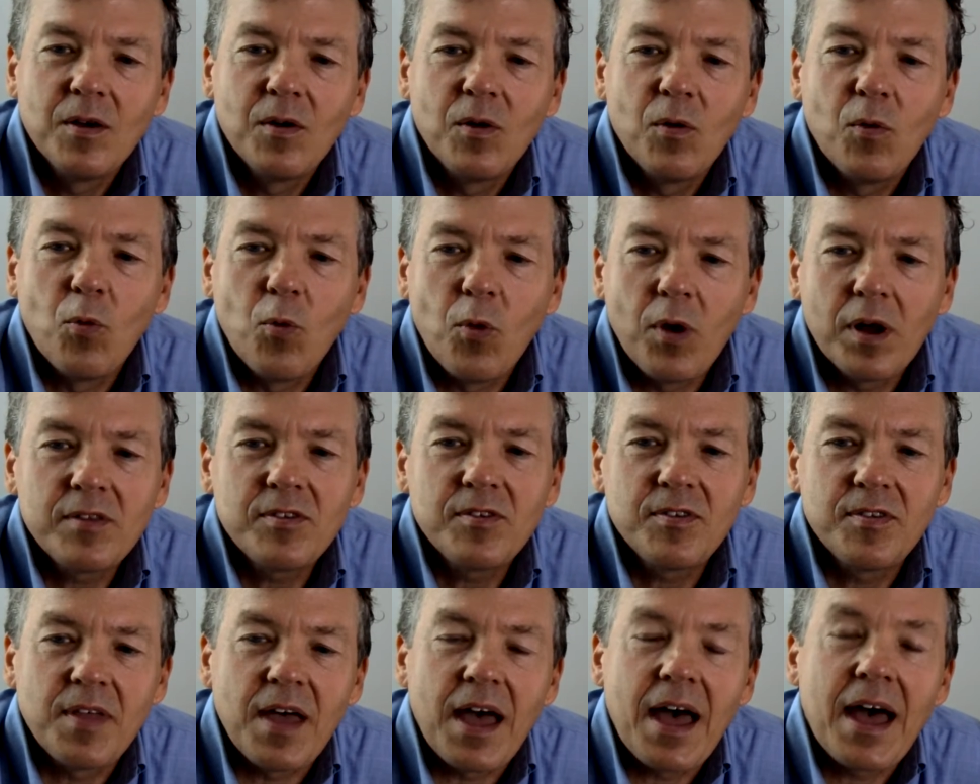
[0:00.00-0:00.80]

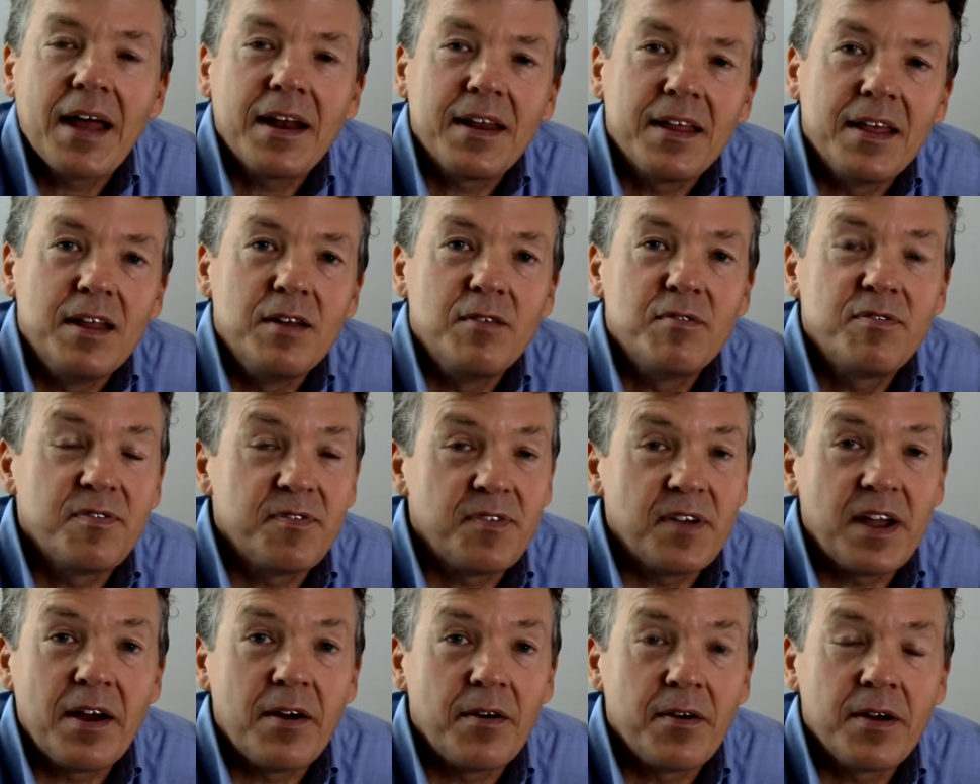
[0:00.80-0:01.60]
What's that in
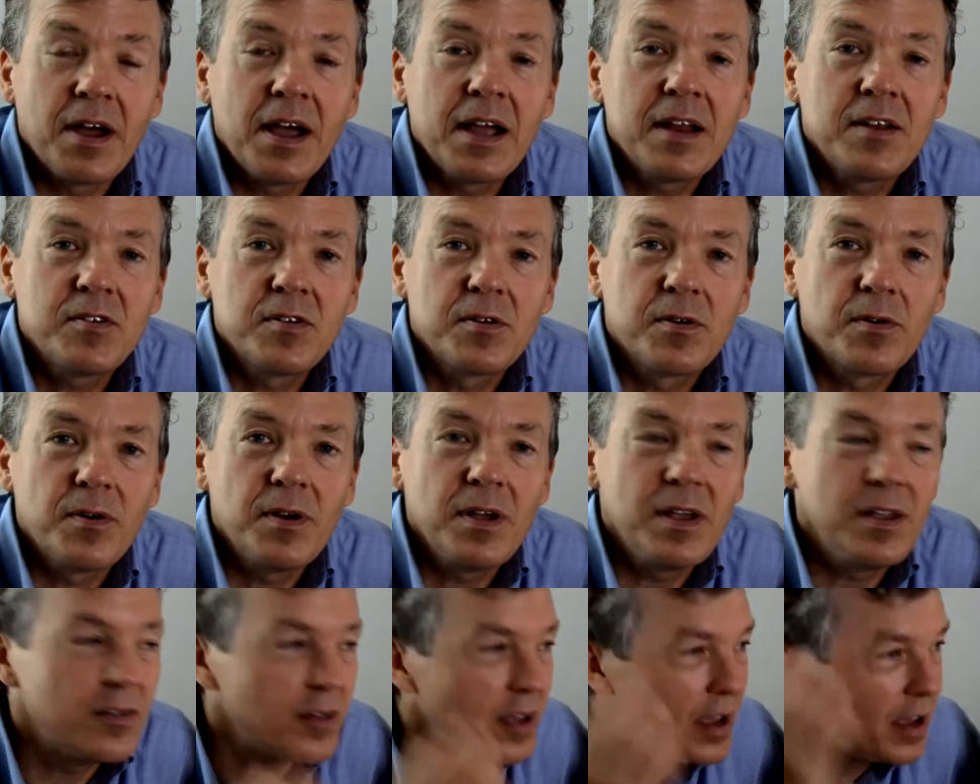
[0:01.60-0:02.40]
Fahrenheit
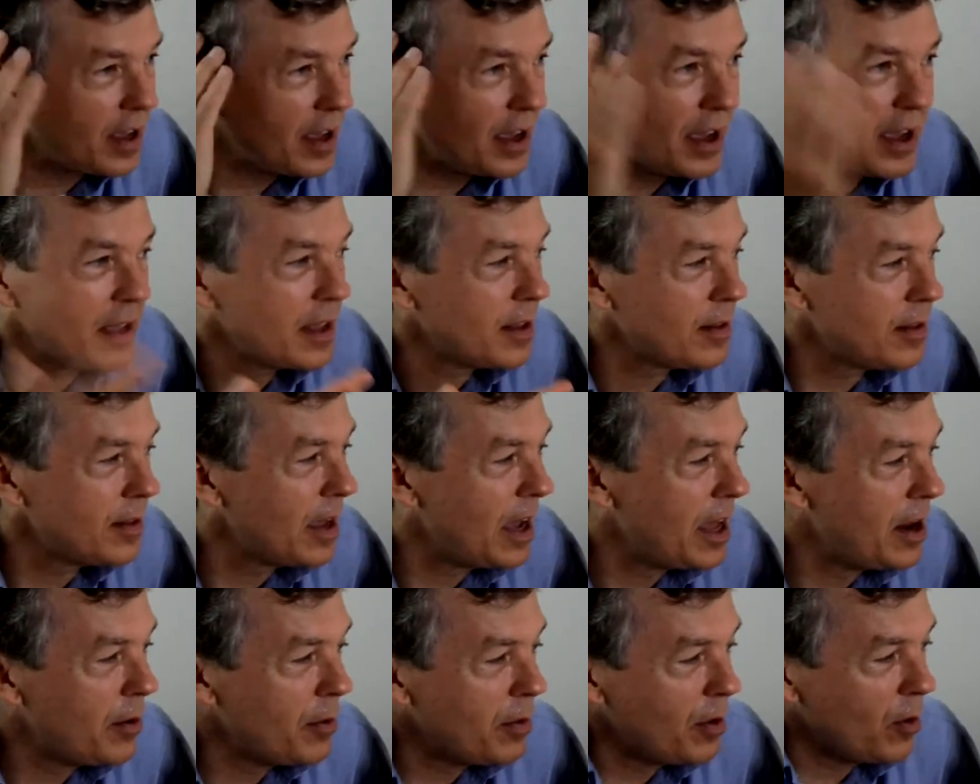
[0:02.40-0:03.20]
degrees? I
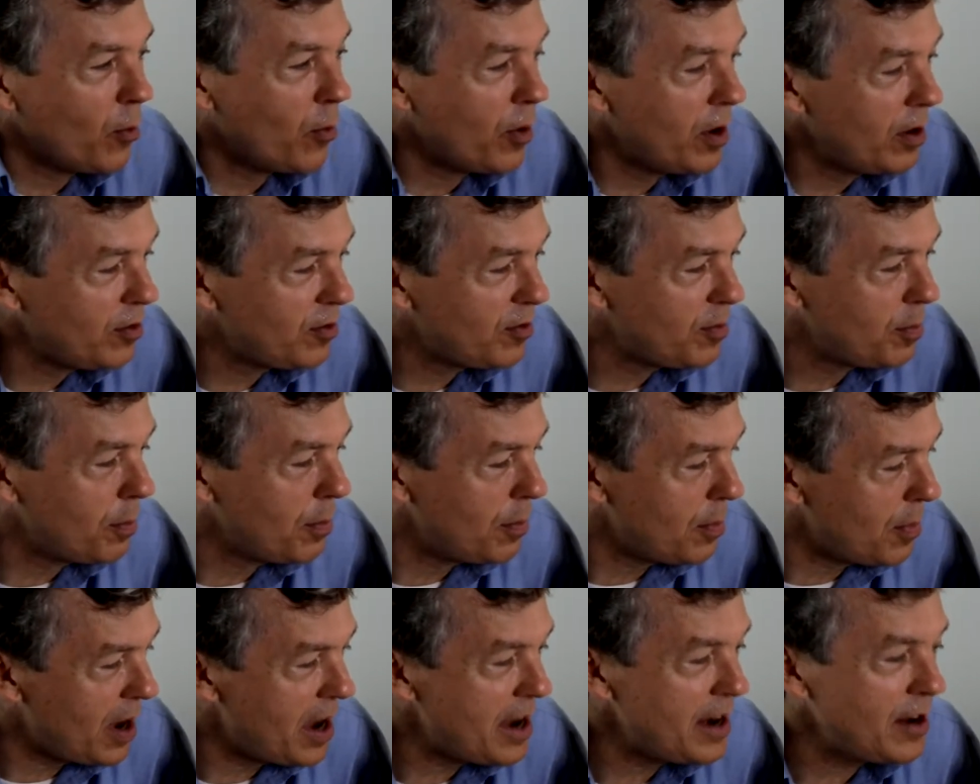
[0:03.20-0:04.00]
don't know. What is
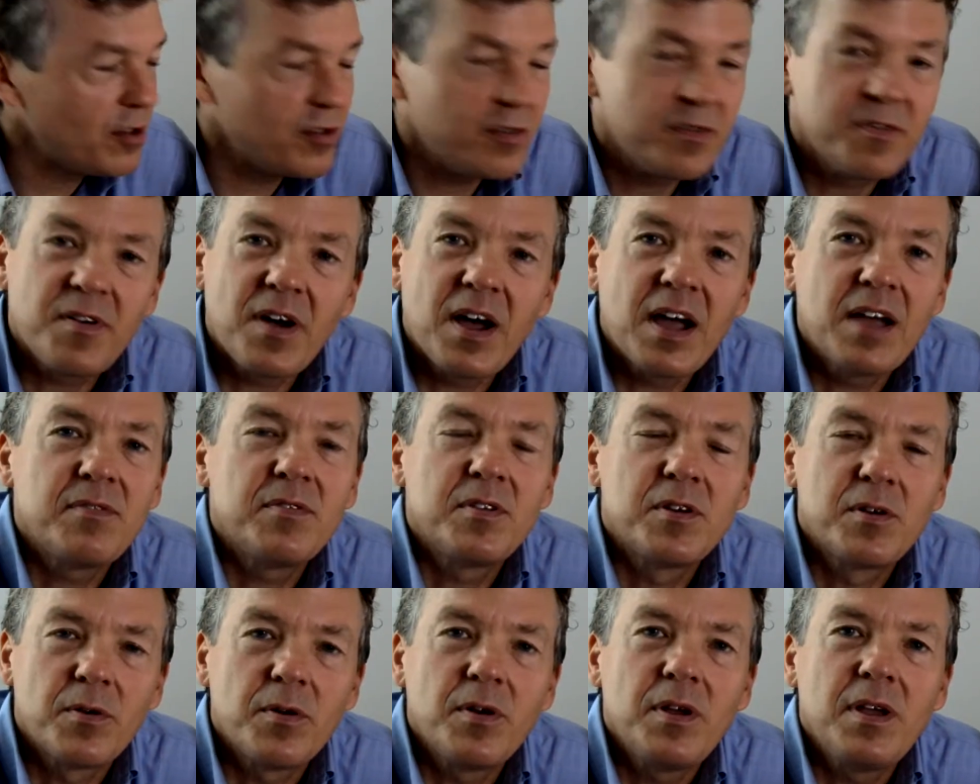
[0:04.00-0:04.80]
-5
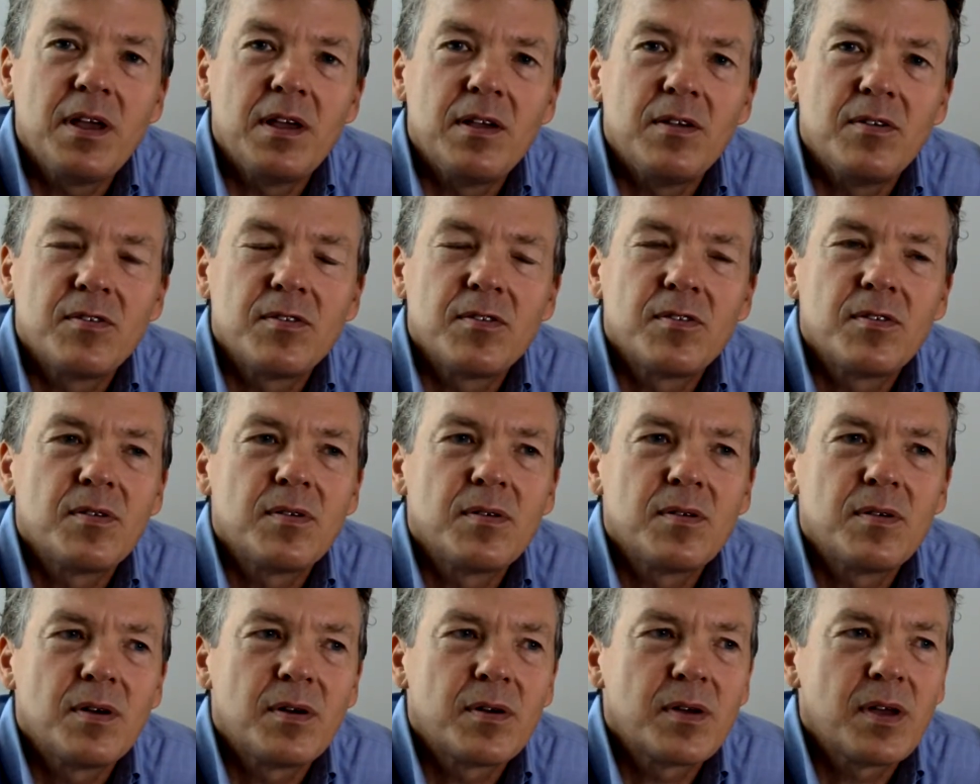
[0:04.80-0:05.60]
degrees?
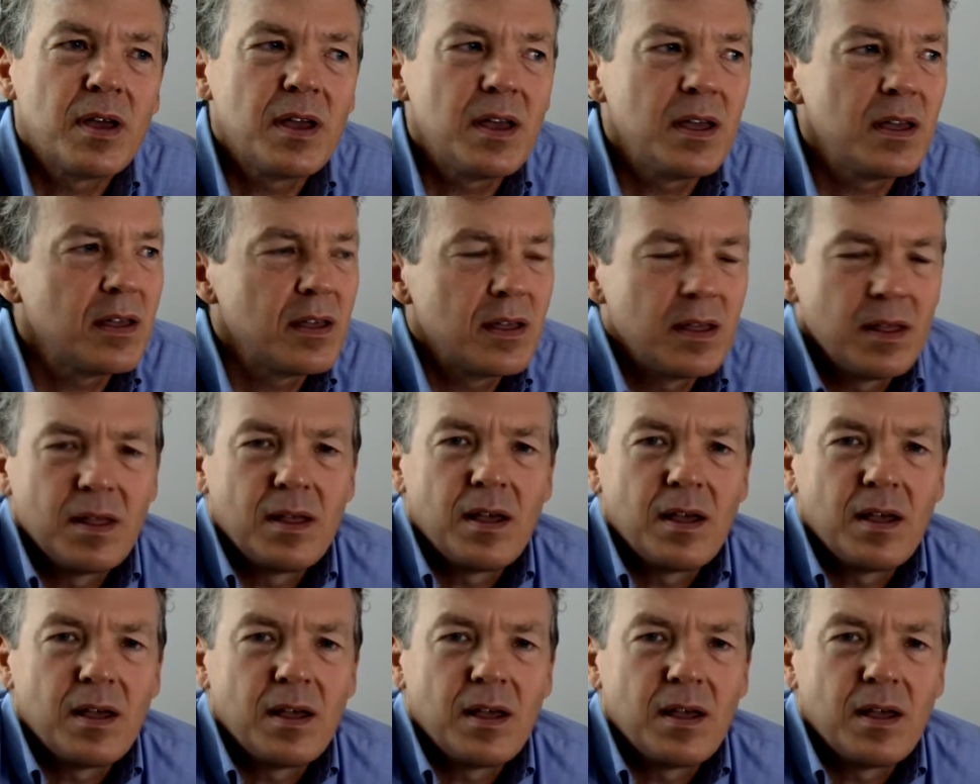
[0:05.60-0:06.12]
Okay.